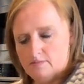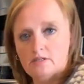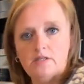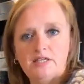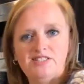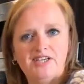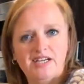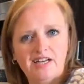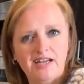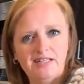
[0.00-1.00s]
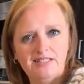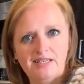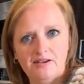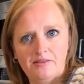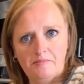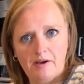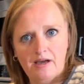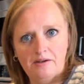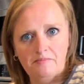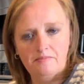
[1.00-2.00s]
because you can kind of see on the
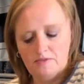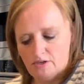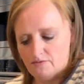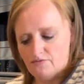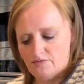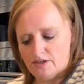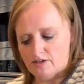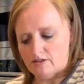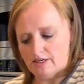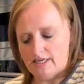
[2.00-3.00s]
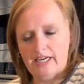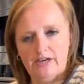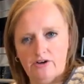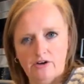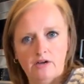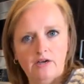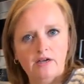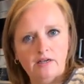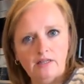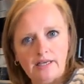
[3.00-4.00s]
bottom, you can feel and hear
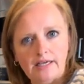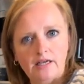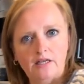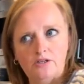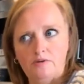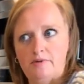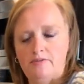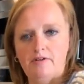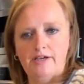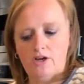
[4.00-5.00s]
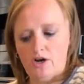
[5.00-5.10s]
like a little bit of like